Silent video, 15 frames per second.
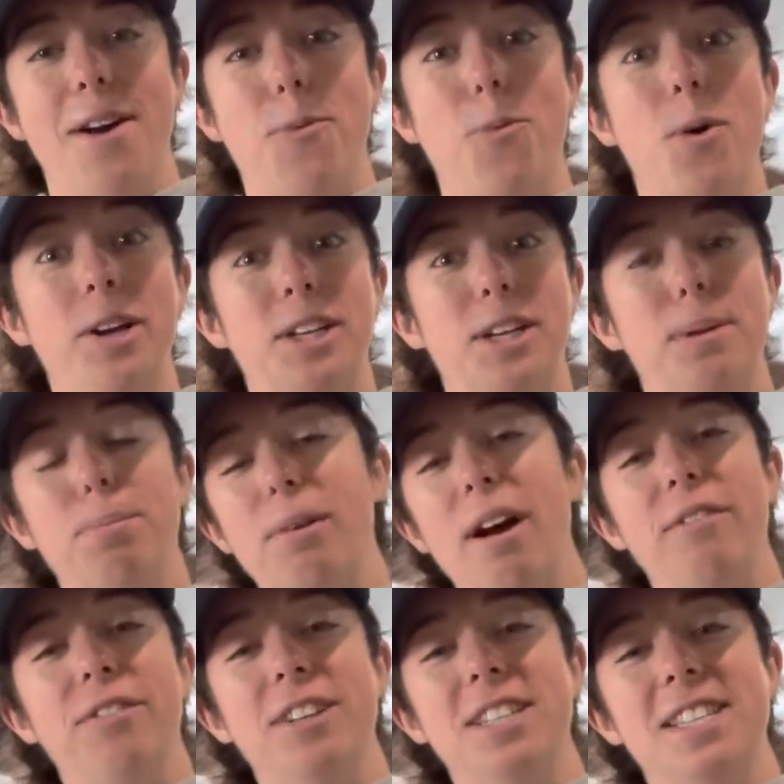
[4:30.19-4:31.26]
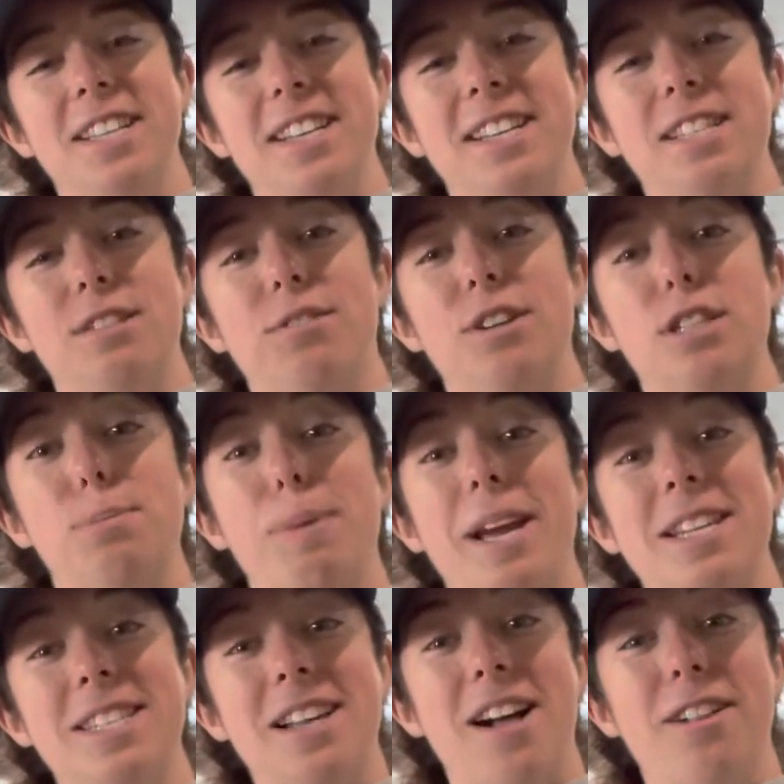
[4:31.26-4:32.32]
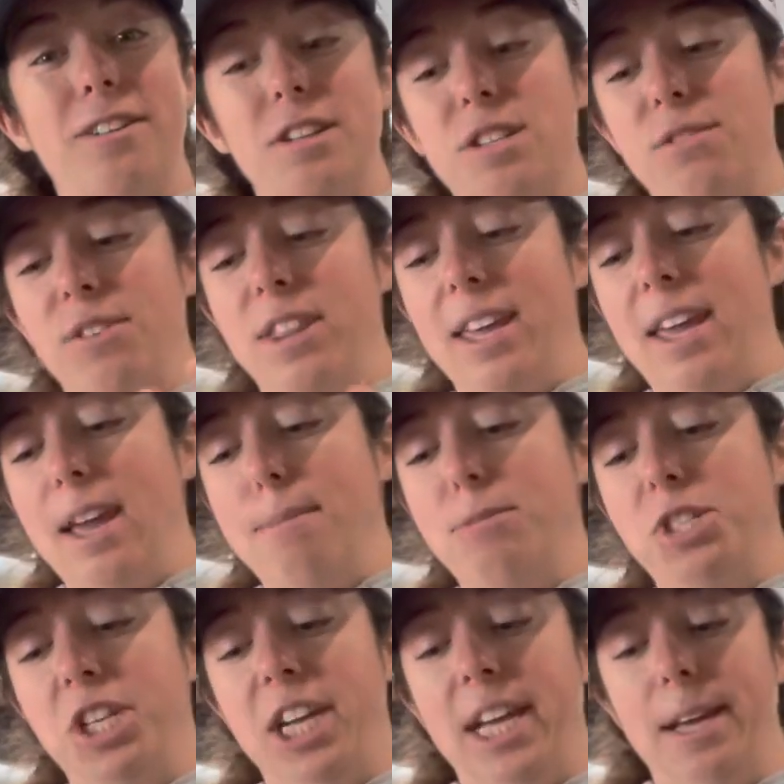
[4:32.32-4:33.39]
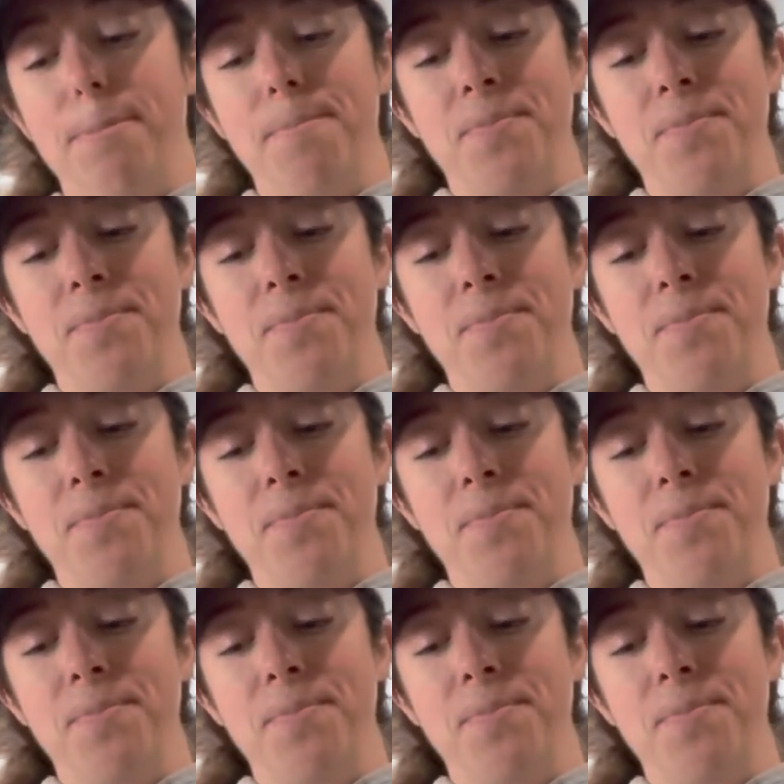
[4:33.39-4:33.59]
what your preference is for a spice tolerance for the kimchi.